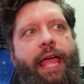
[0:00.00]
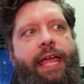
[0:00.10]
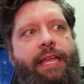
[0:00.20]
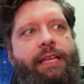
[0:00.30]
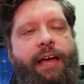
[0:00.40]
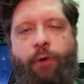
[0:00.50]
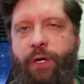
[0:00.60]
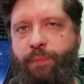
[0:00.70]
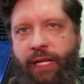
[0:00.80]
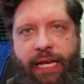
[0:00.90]
And I've
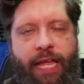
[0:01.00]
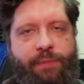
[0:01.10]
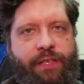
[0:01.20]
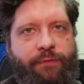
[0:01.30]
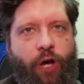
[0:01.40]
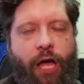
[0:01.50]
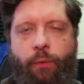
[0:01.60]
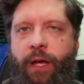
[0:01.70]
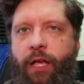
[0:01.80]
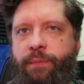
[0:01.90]
always played games in the
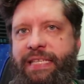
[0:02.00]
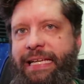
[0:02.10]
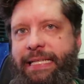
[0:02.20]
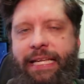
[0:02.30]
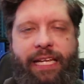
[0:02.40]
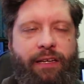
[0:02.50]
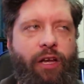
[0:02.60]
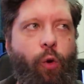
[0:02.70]
Forgotten Realms, D&D, and,